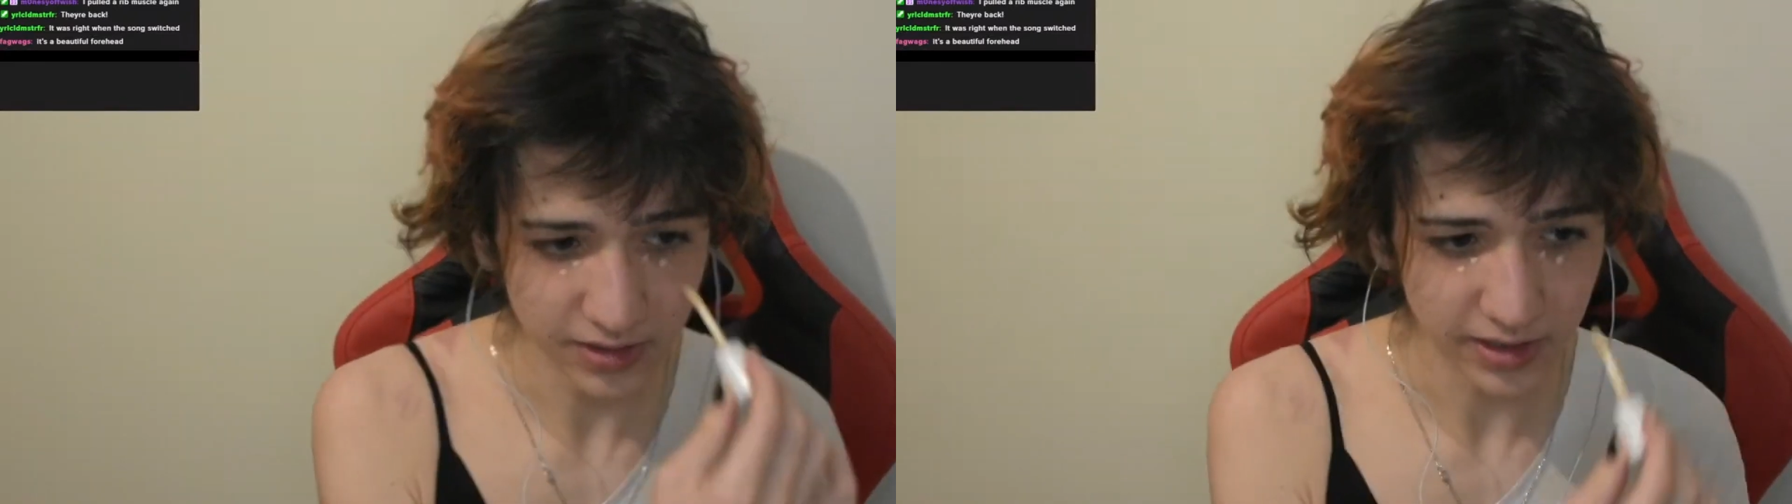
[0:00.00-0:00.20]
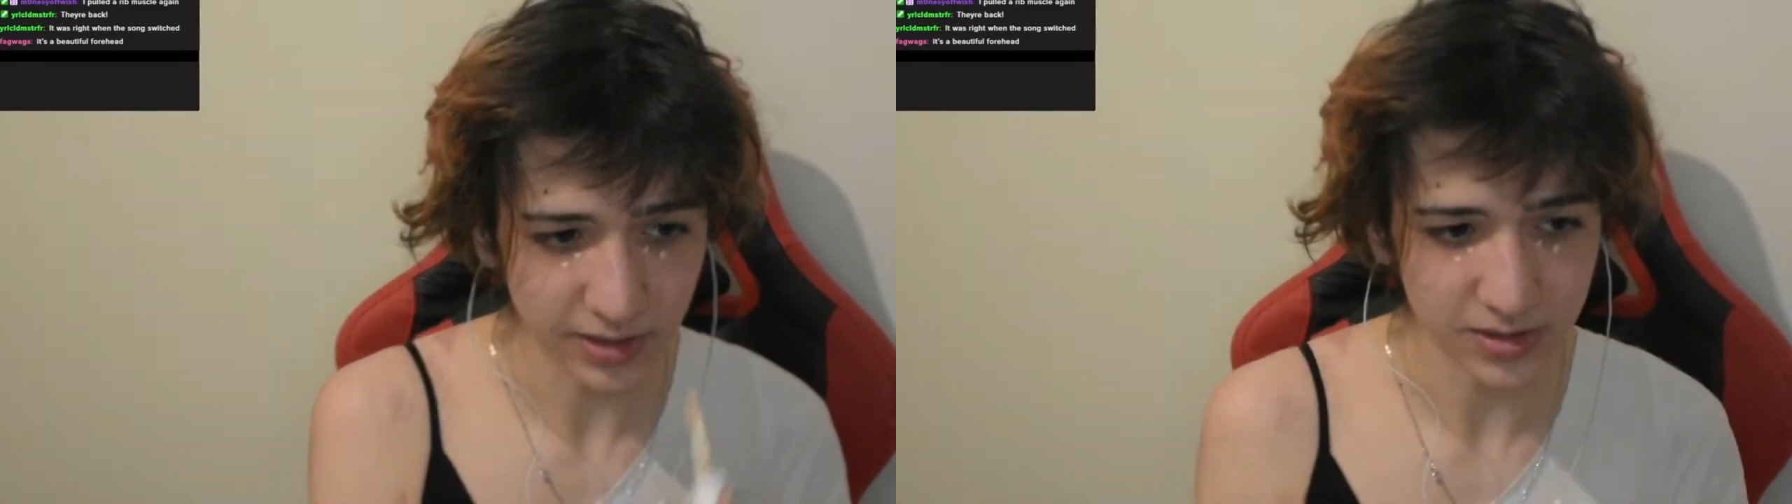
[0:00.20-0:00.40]

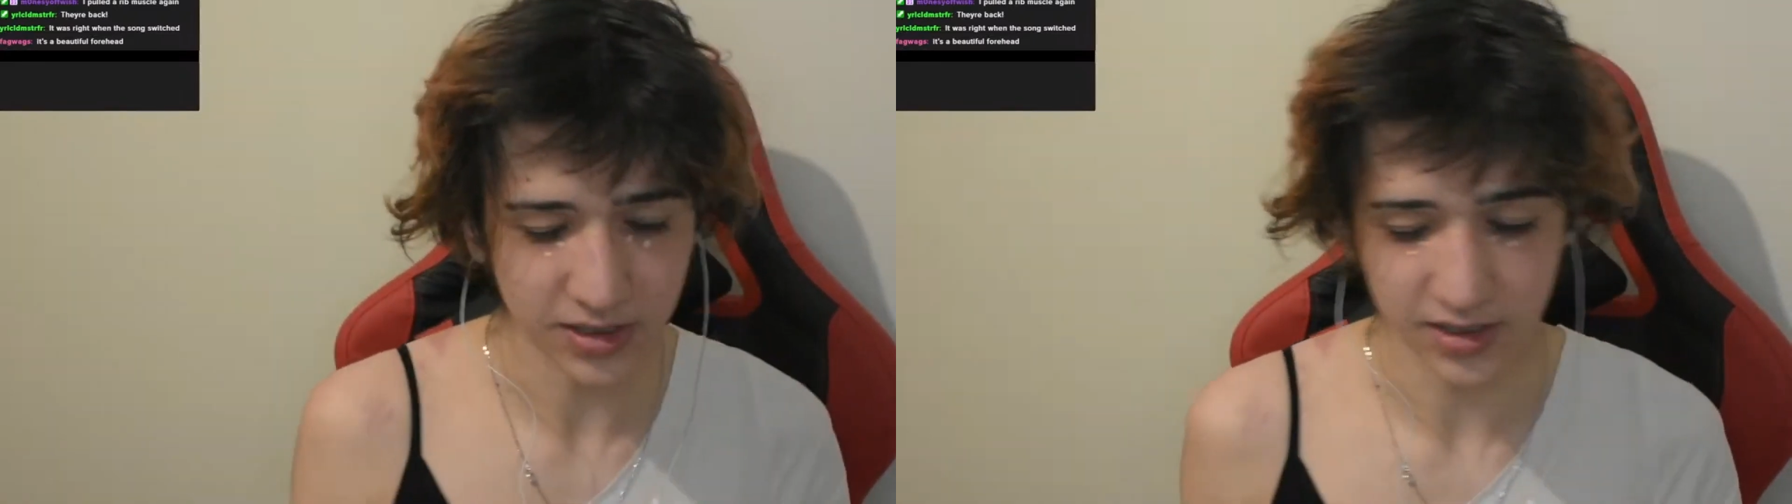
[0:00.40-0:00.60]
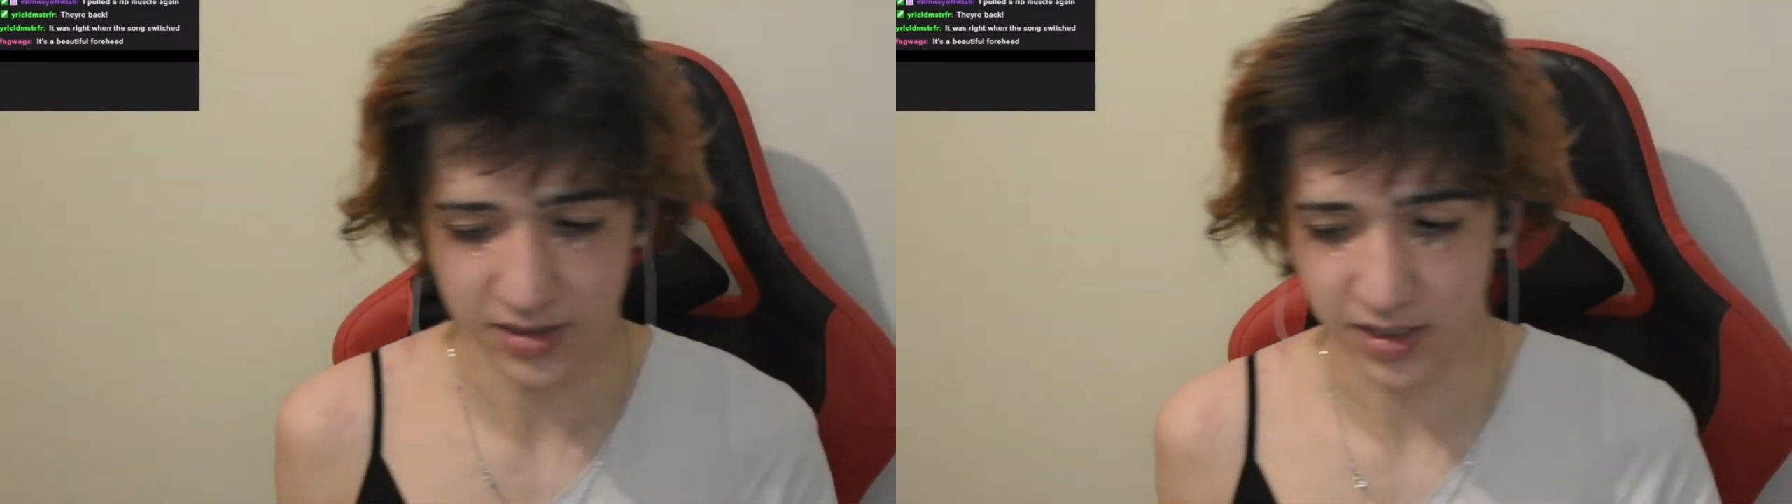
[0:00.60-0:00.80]
and you'll see
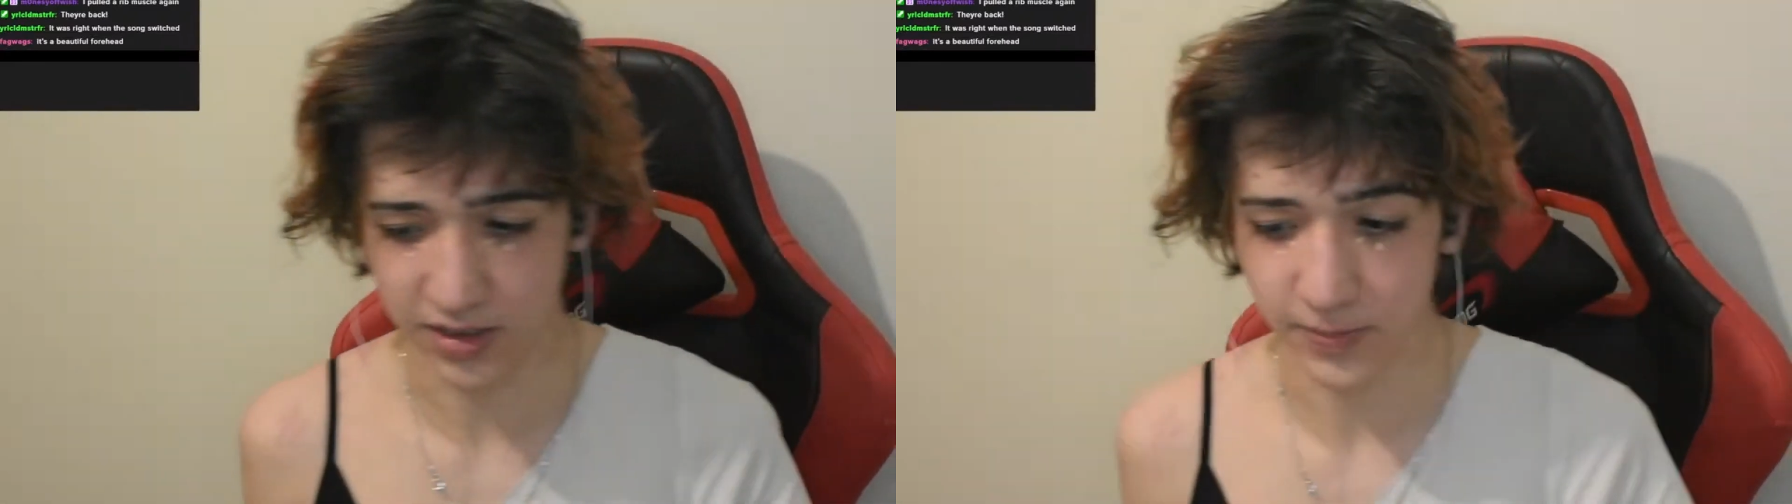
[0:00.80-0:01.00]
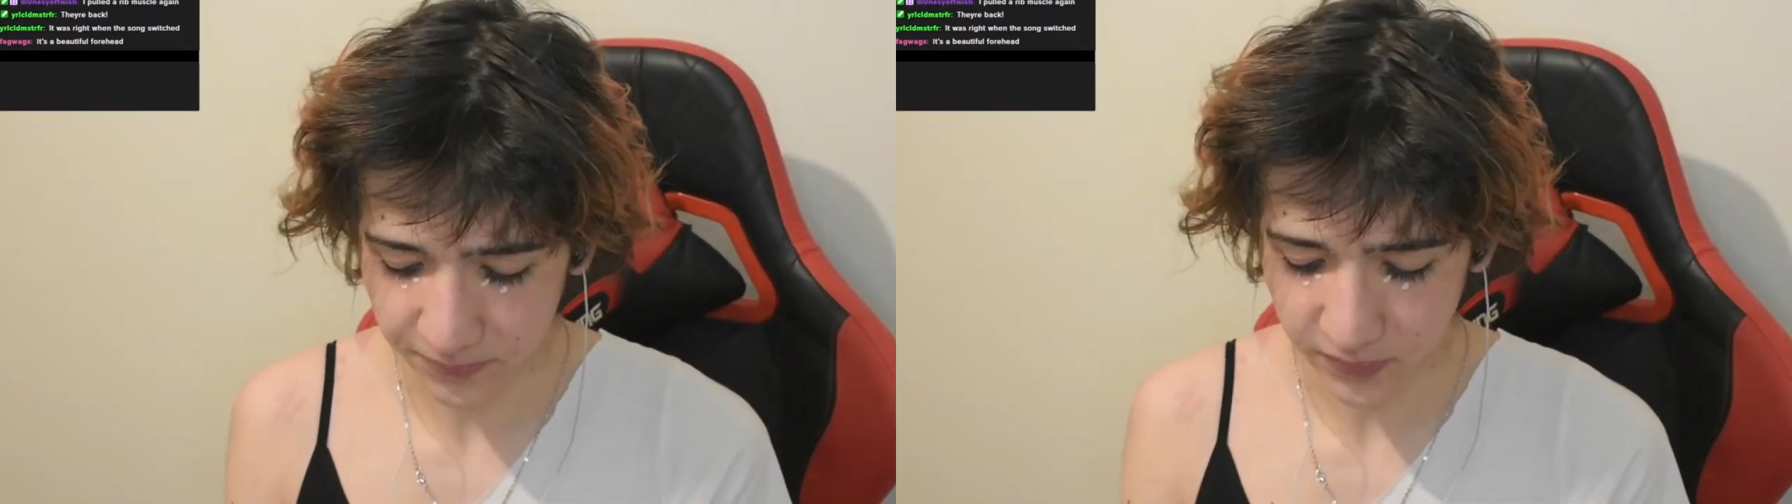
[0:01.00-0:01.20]
in a
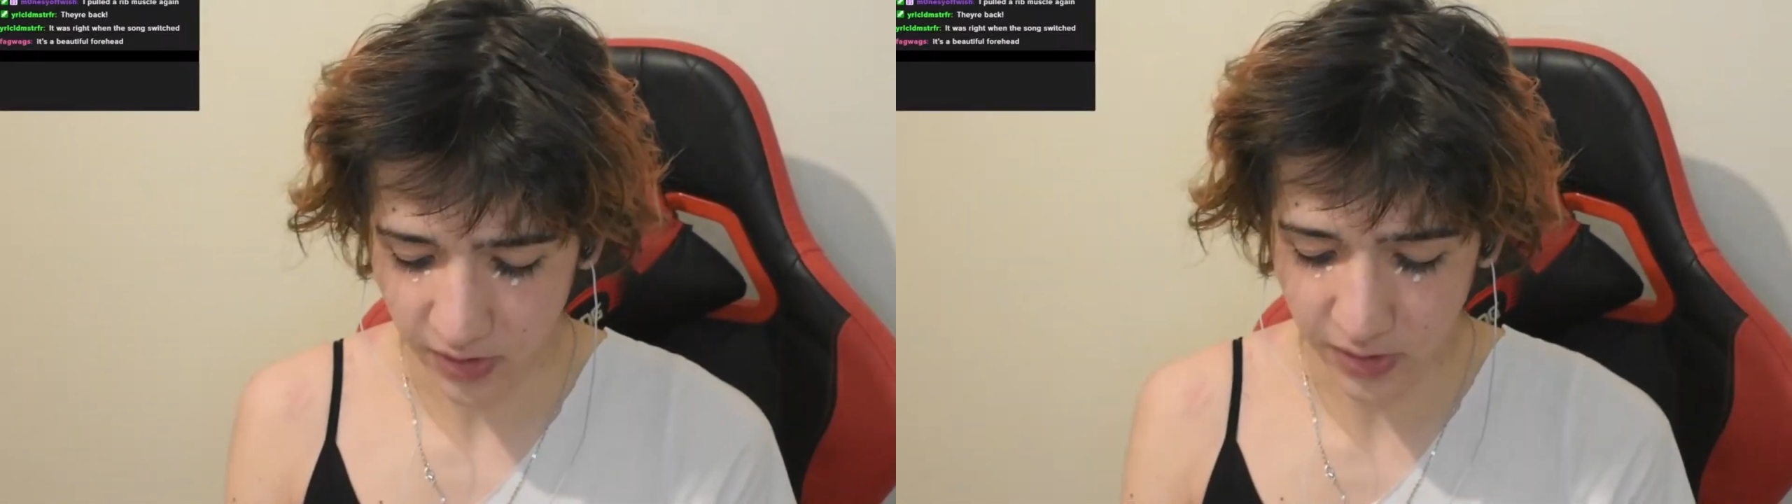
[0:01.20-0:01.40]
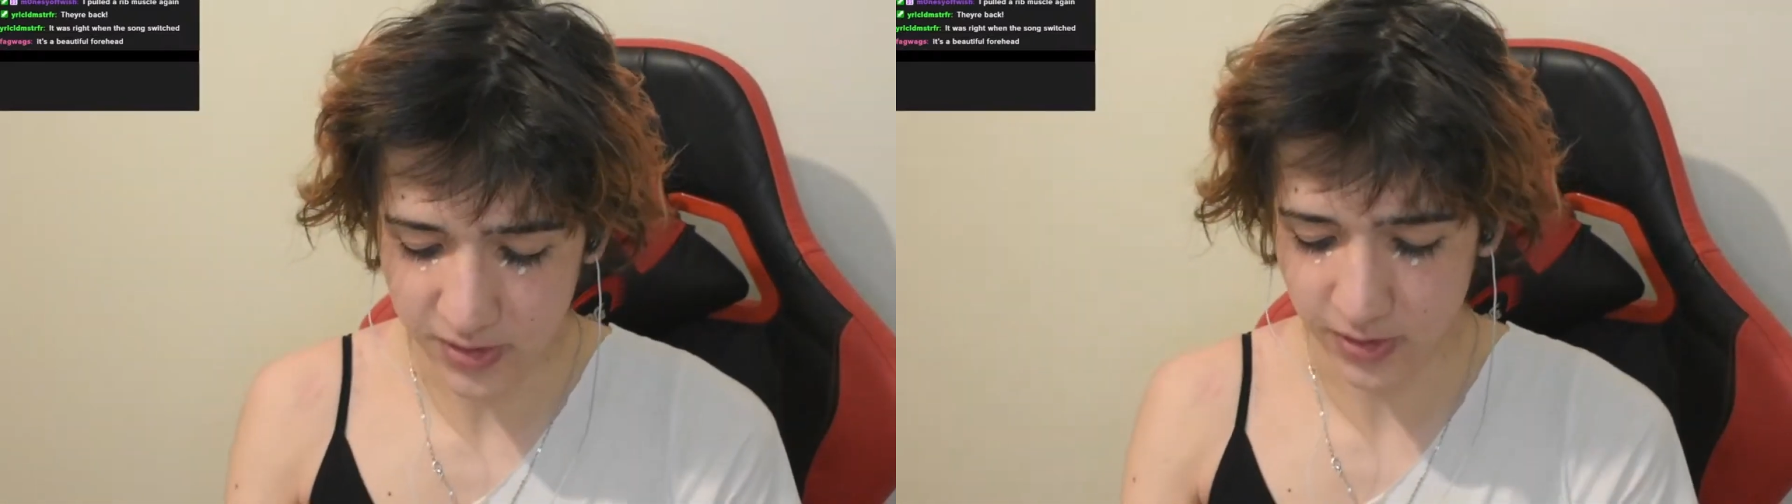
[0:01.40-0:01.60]
second.
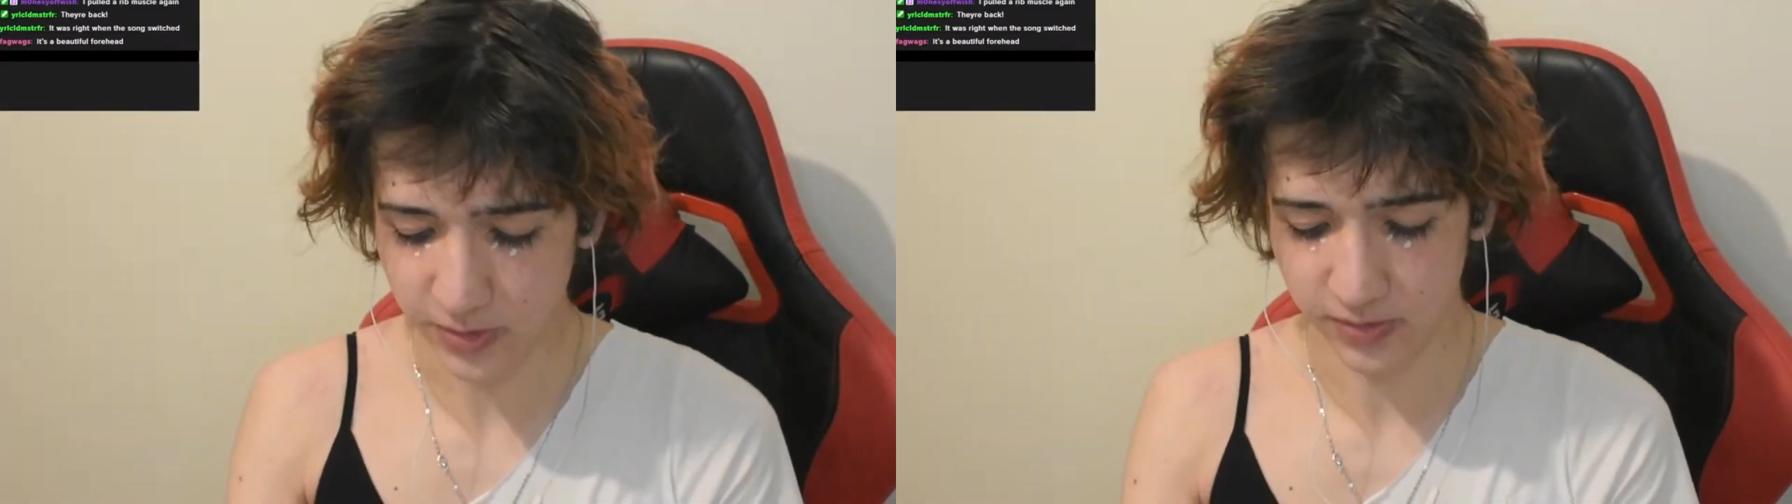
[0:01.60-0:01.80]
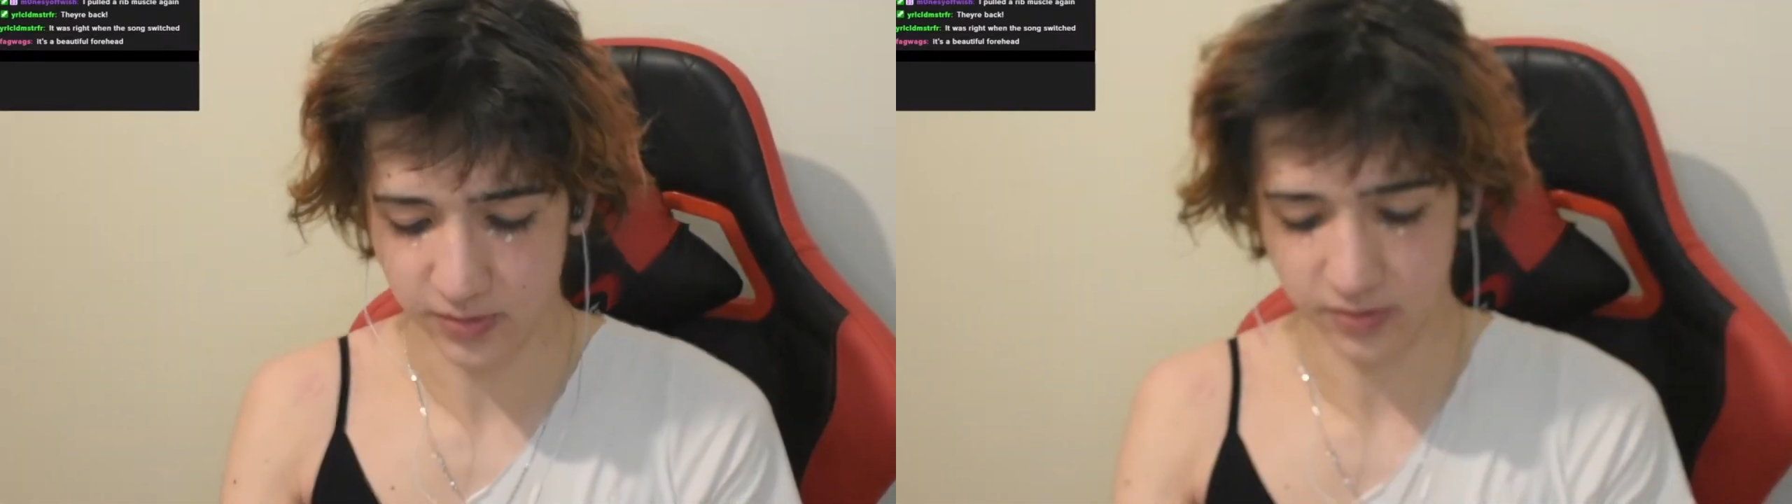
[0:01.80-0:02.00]
Also,